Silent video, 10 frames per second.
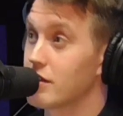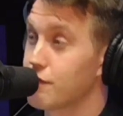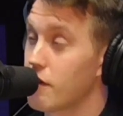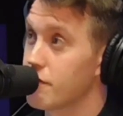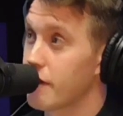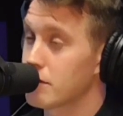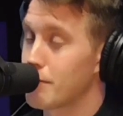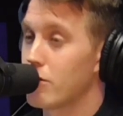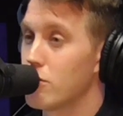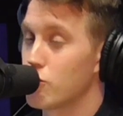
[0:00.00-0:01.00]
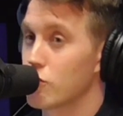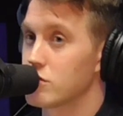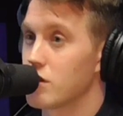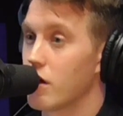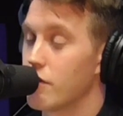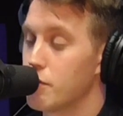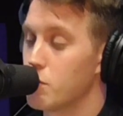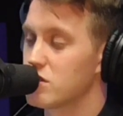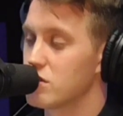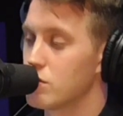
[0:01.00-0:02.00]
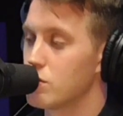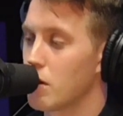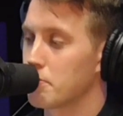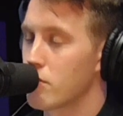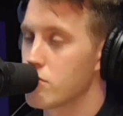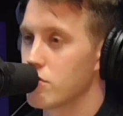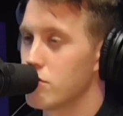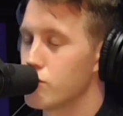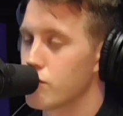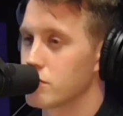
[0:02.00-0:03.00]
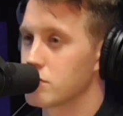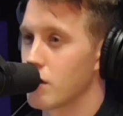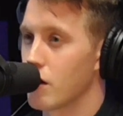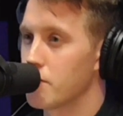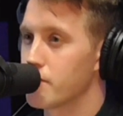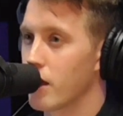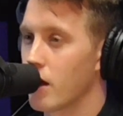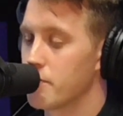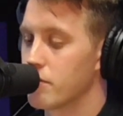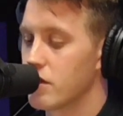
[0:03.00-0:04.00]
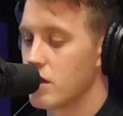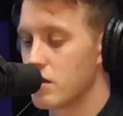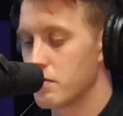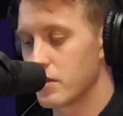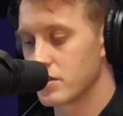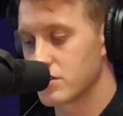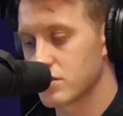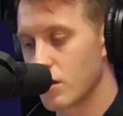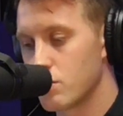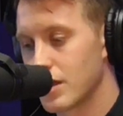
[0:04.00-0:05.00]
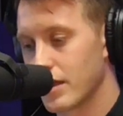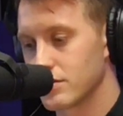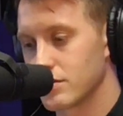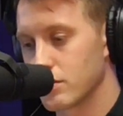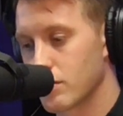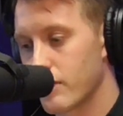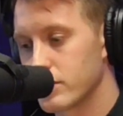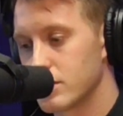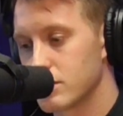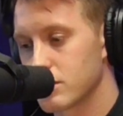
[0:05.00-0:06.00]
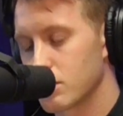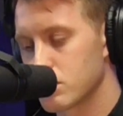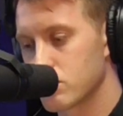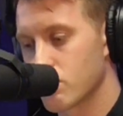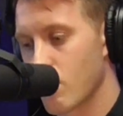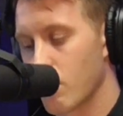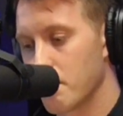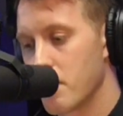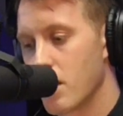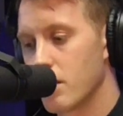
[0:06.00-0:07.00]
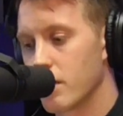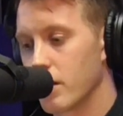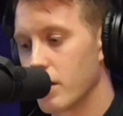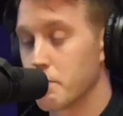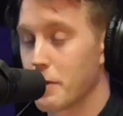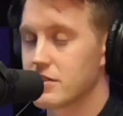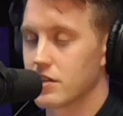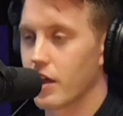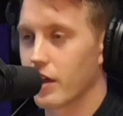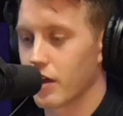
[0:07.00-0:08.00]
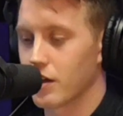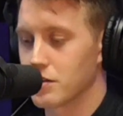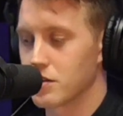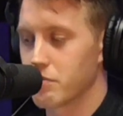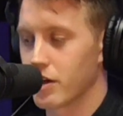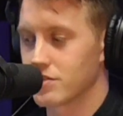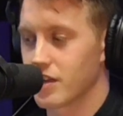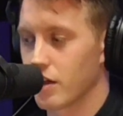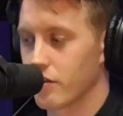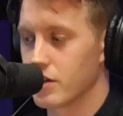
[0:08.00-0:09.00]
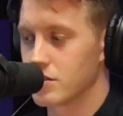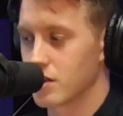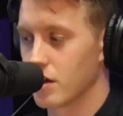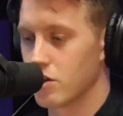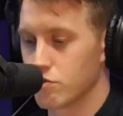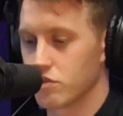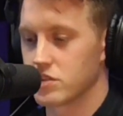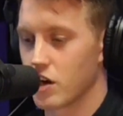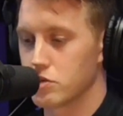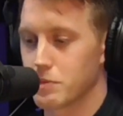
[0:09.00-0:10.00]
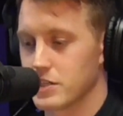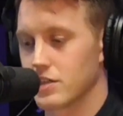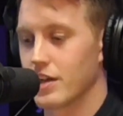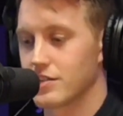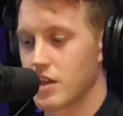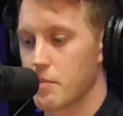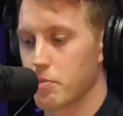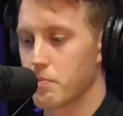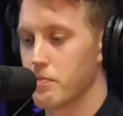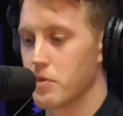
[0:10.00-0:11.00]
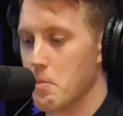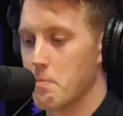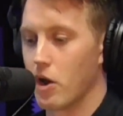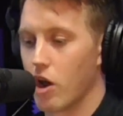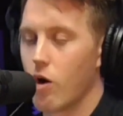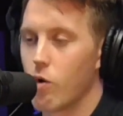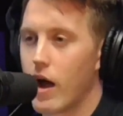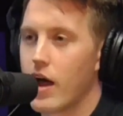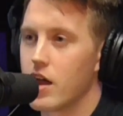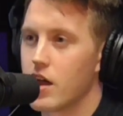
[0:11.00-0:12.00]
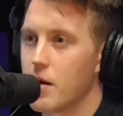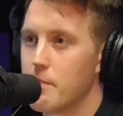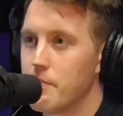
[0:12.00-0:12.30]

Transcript: Nice fun fact about a neutron star. If you were to approach a neutron star, it's so dense, the gravity is so strong that it basically, my understanding of it is that a neutron star is basically a step below a